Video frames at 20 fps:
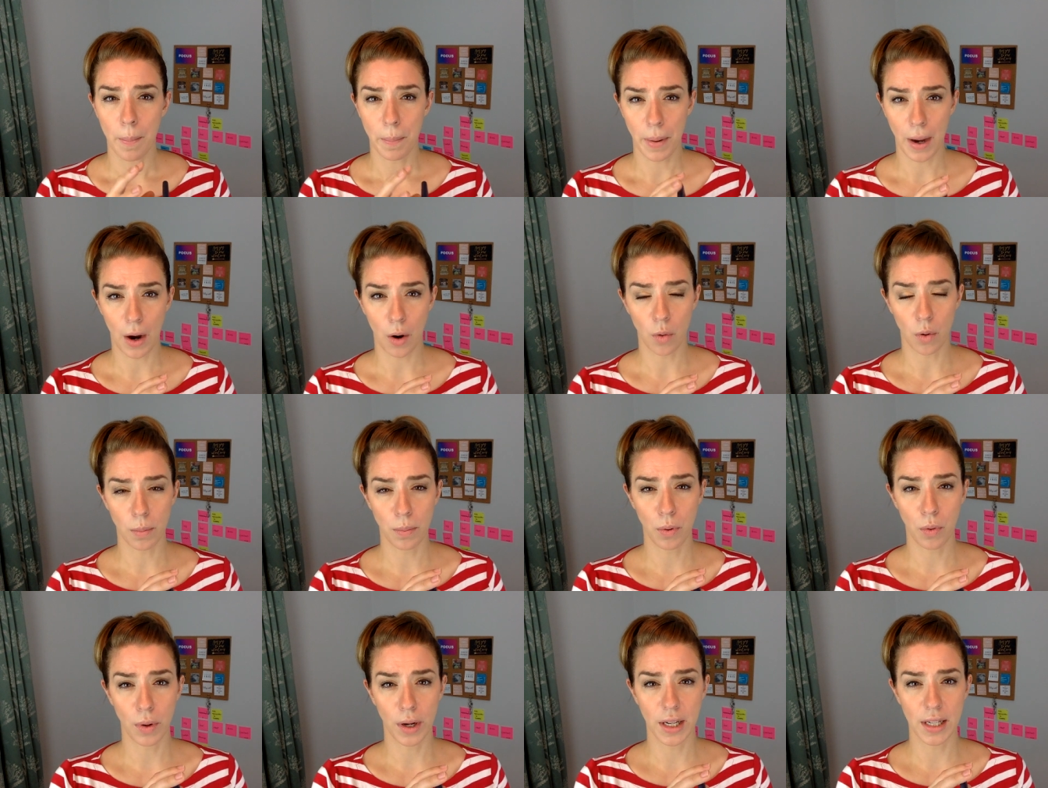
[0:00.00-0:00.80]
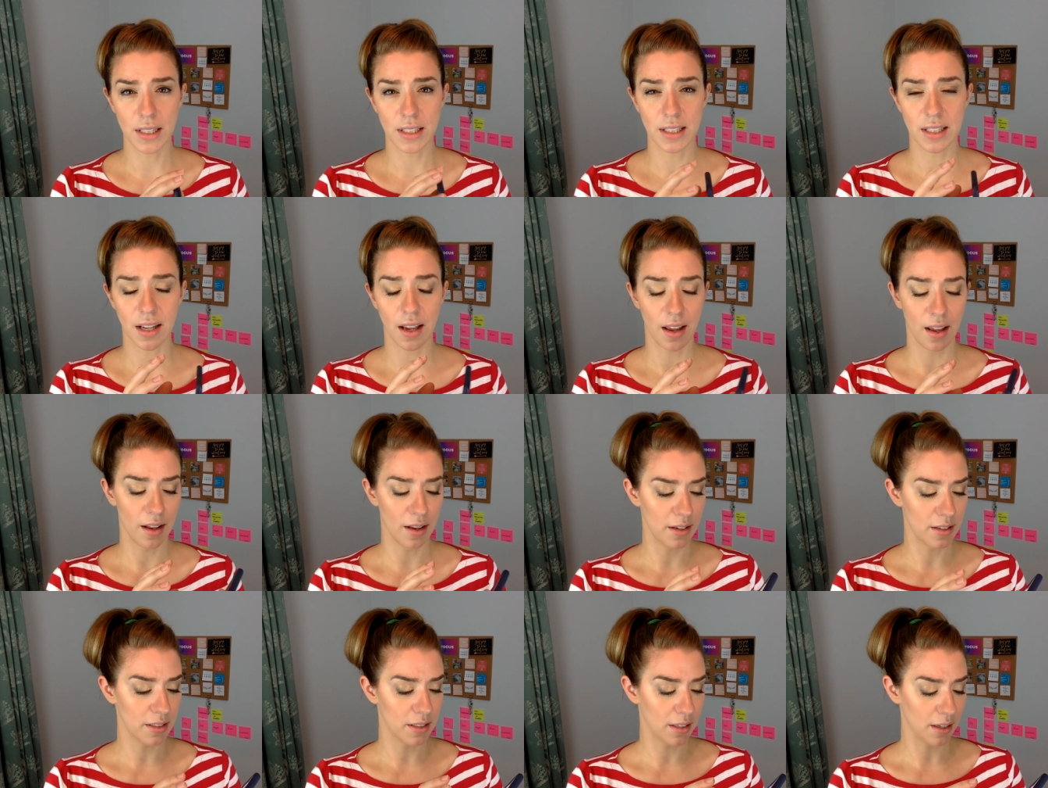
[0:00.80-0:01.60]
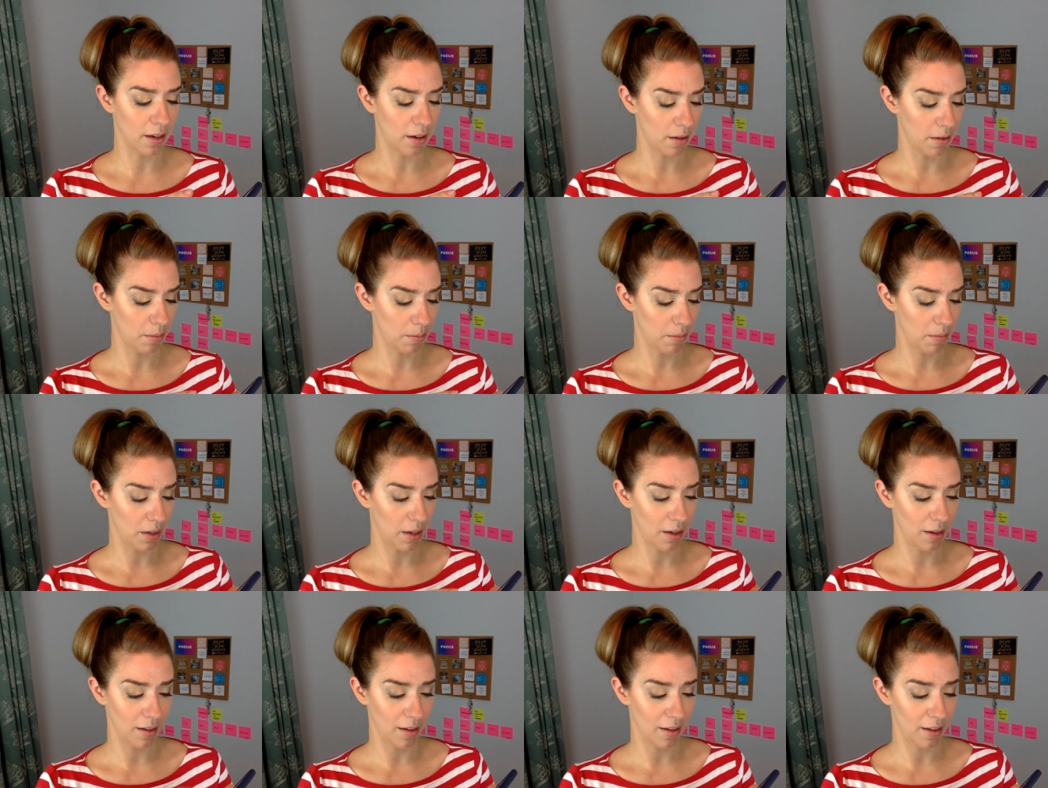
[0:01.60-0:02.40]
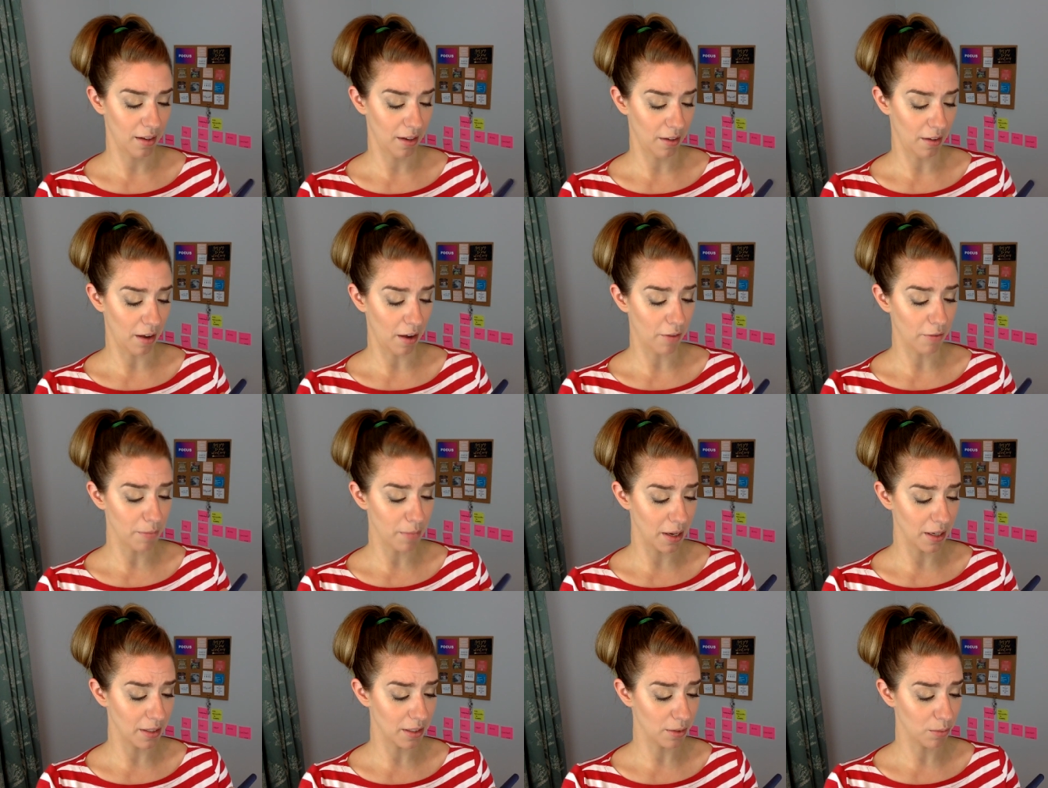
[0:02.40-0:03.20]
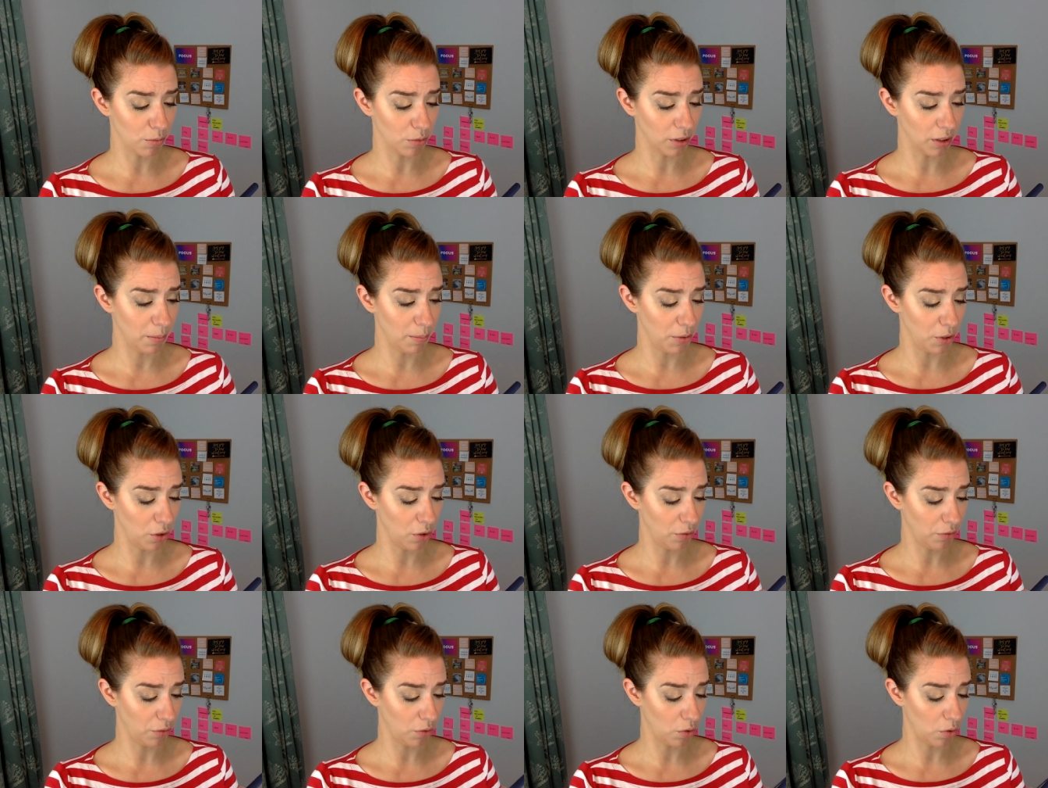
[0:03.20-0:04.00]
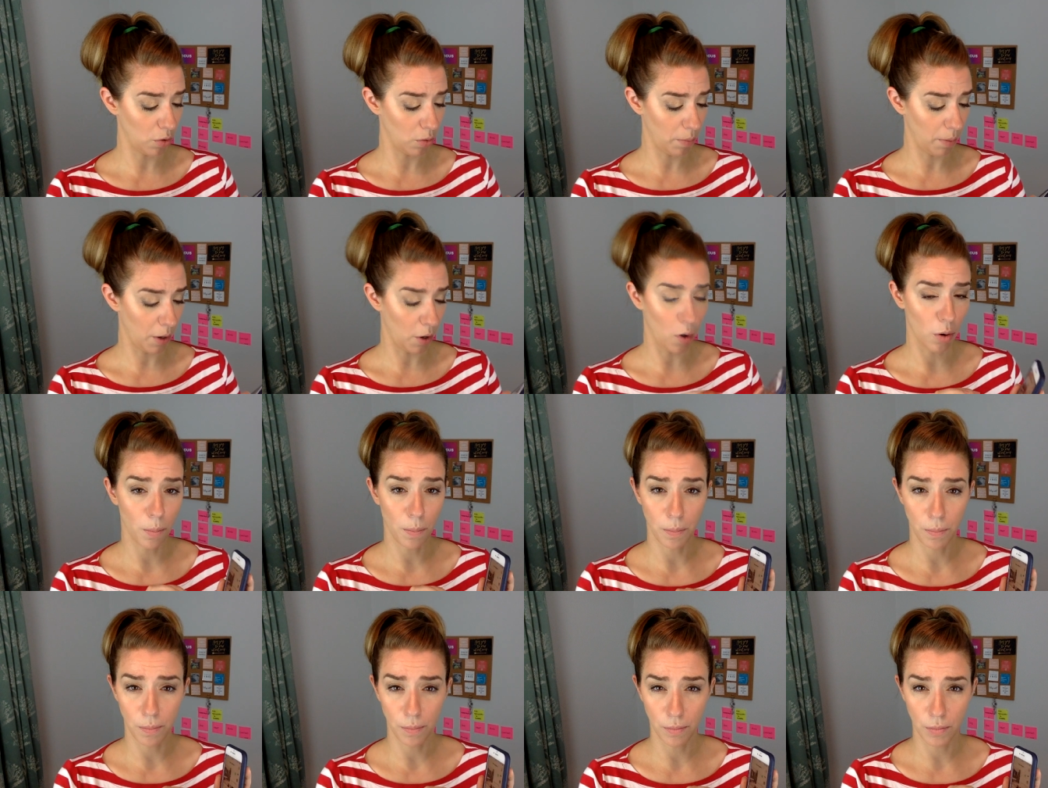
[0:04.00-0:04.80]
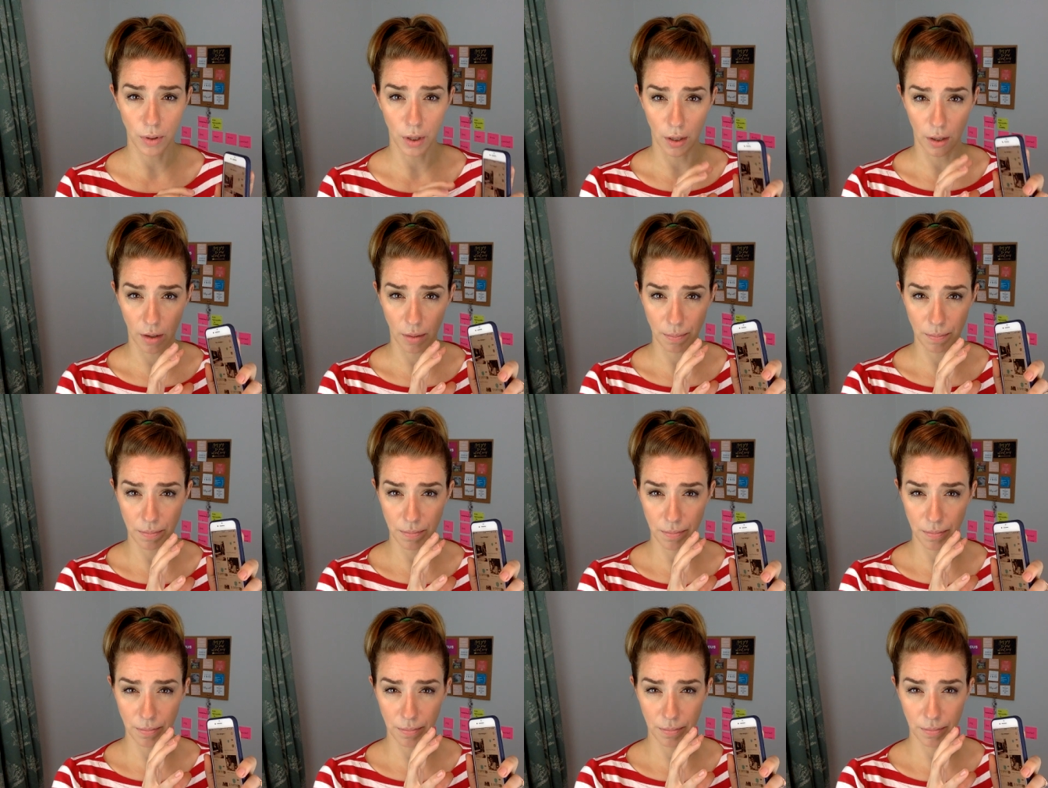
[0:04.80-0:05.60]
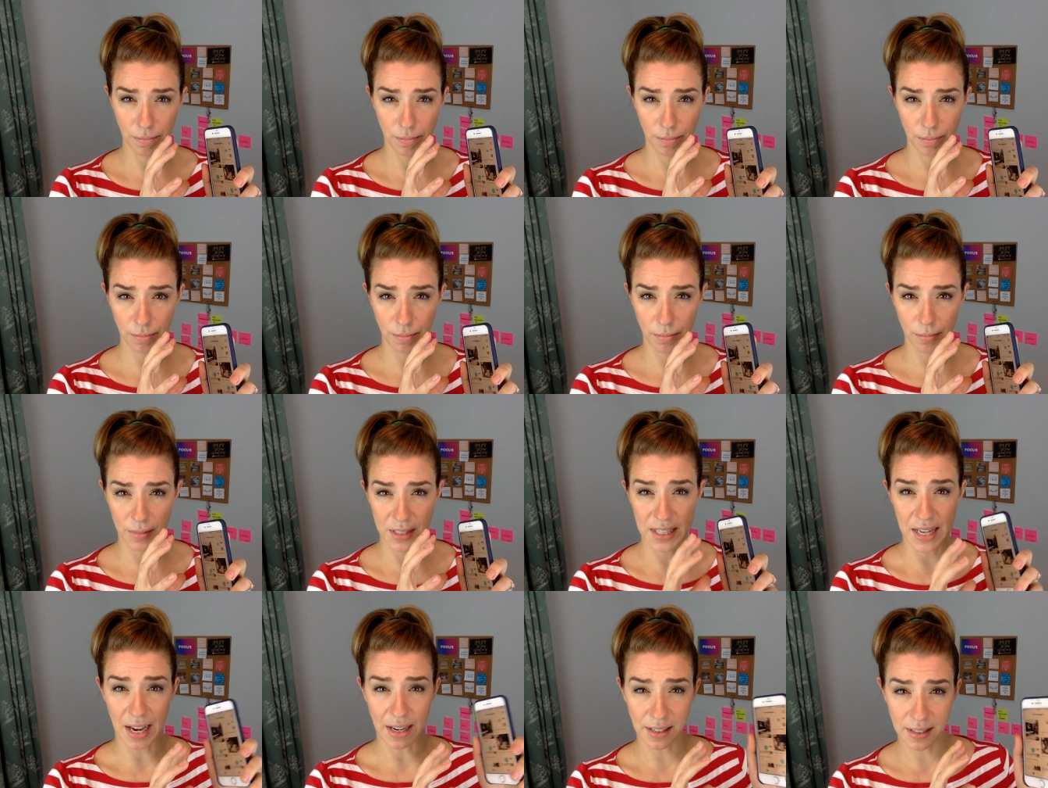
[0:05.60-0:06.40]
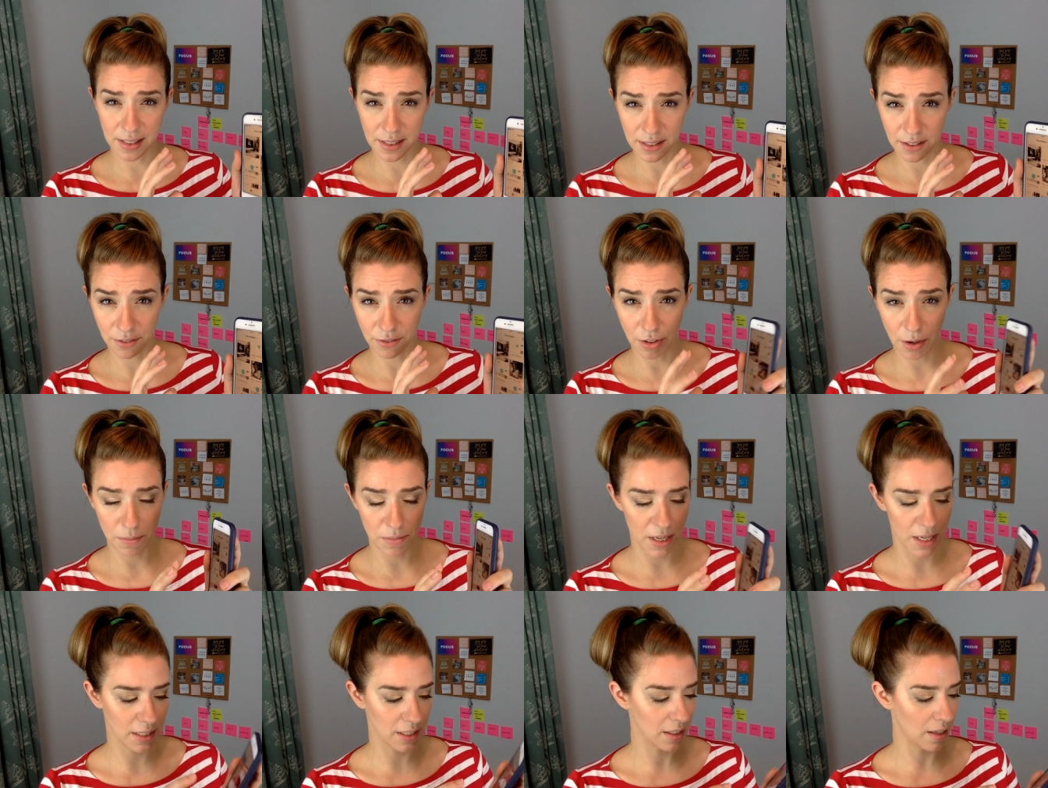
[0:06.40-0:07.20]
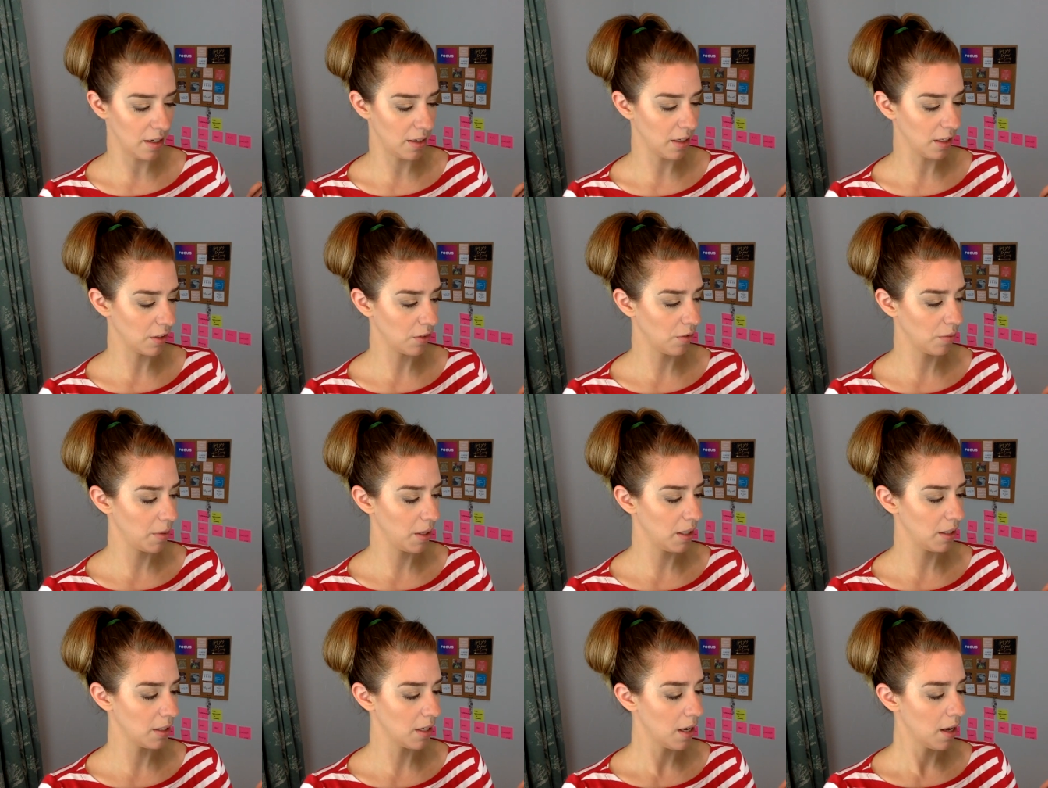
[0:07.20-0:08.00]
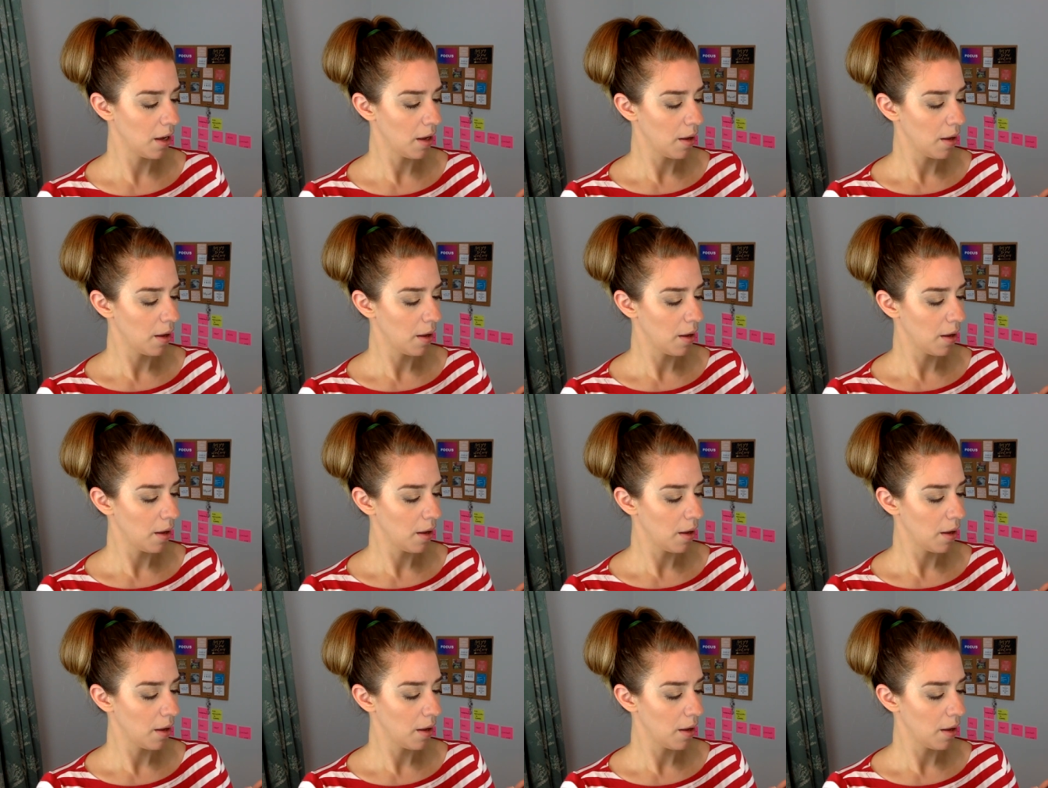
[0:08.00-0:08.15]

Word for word: PowerPoint, and um, I, have made some really beautiful Power uh, decks from this, slide decks from this.